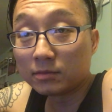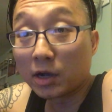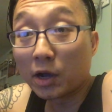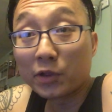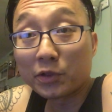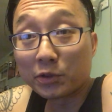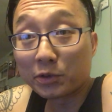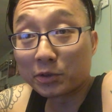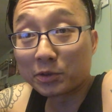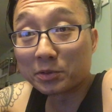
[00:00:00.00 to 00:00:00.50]

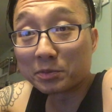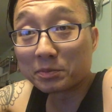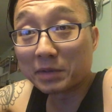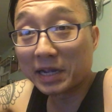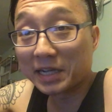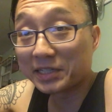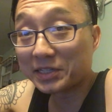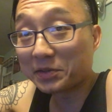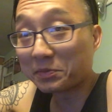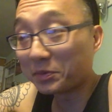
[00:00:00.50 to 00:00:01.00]
other
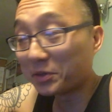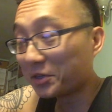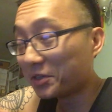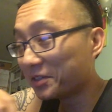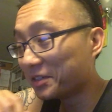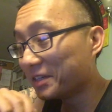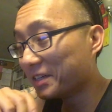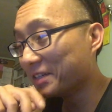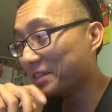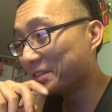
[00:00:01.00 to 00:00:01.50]
basketball.
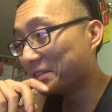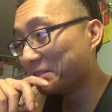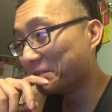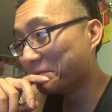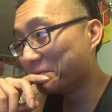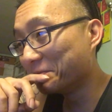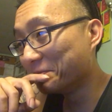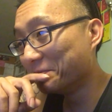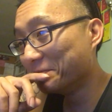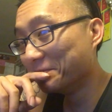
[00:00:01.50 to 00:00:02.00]

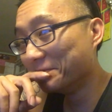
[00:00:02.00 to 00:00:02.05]
Um,